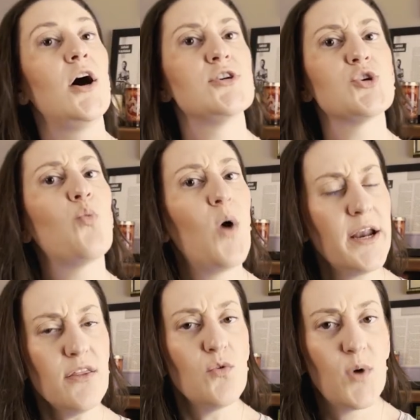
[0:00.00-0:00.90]
So
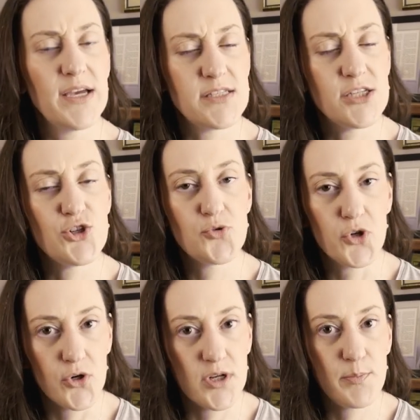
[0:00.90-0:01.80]
one of the ways that you
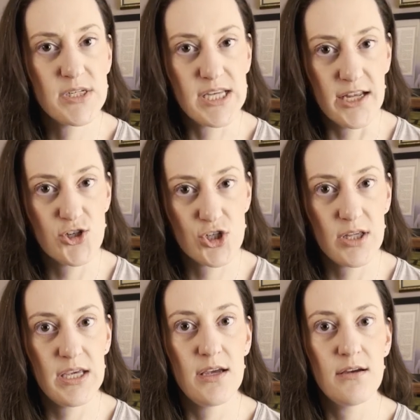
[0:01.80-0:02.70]
could
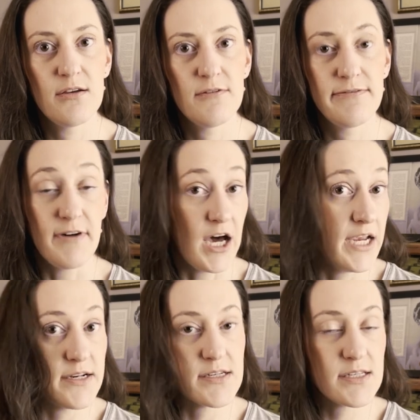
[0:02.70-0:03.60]
potentially
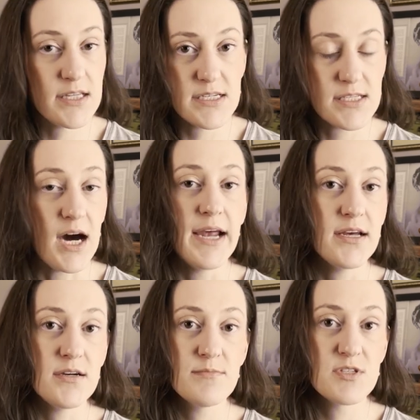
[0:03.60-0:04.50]
find these
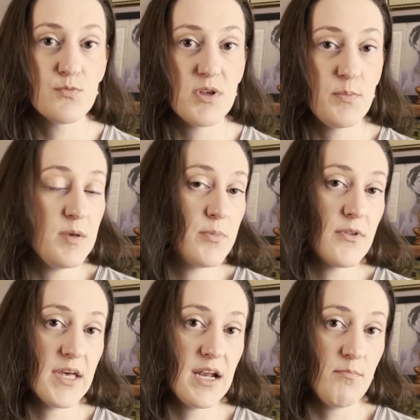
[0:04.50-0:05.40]
items with people
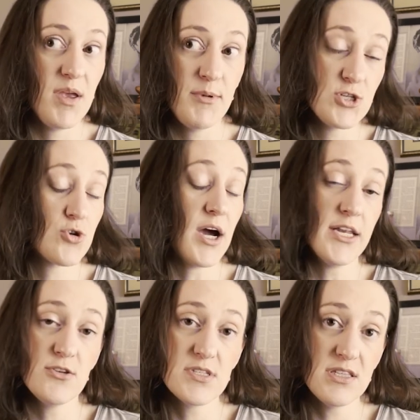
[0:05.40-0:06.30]
that have maybe
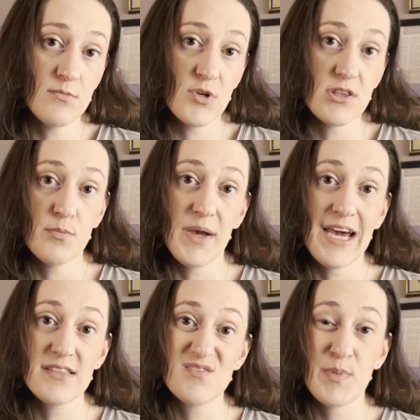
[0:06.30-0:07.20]
tried using them with their
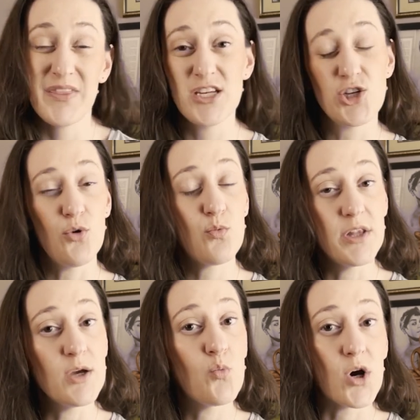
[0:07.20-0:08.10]
pets, but they don't
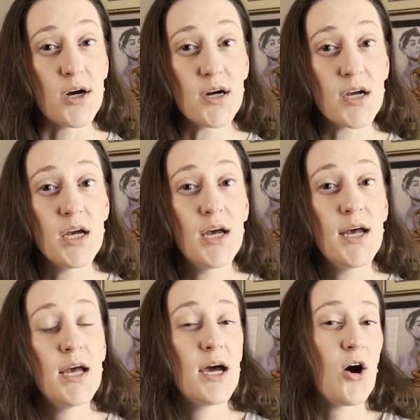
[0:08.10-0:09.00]
really work,
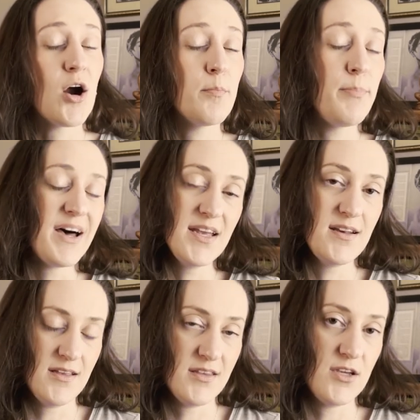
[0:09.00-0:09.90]
are Buy
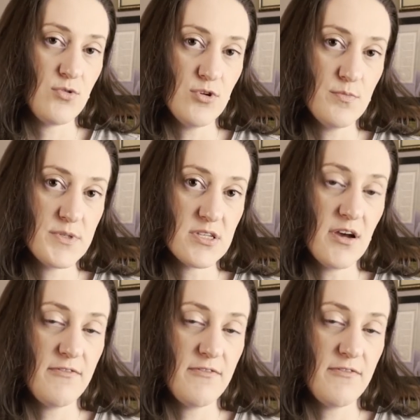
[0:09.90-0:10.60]
Nothing groups on